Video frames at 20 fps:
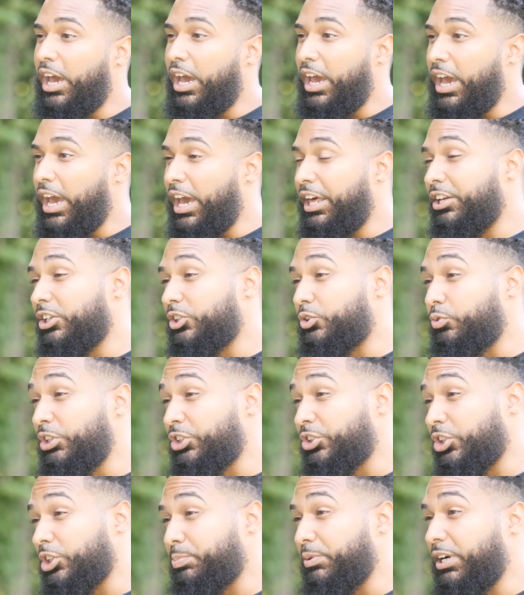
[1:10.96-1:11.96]
And there's
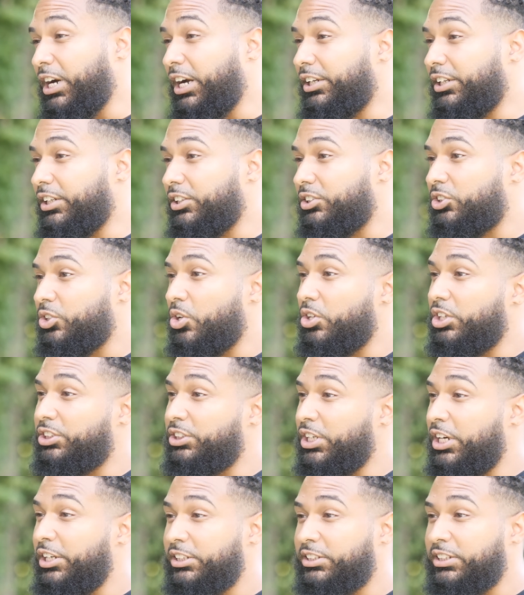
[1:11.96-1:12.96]
research behind it. So the
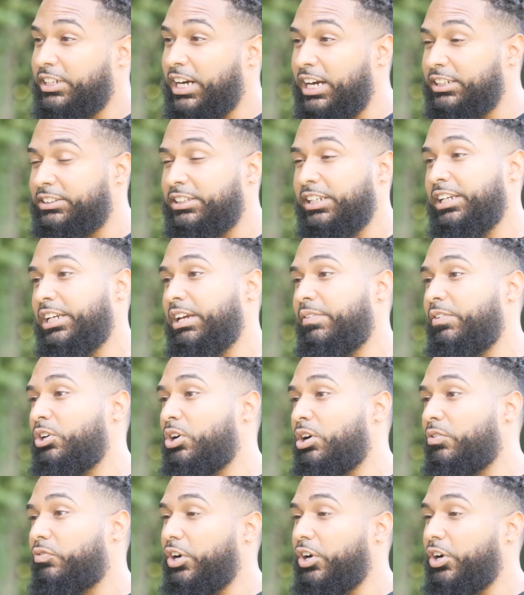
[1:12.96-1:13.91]
sun is constantly giving off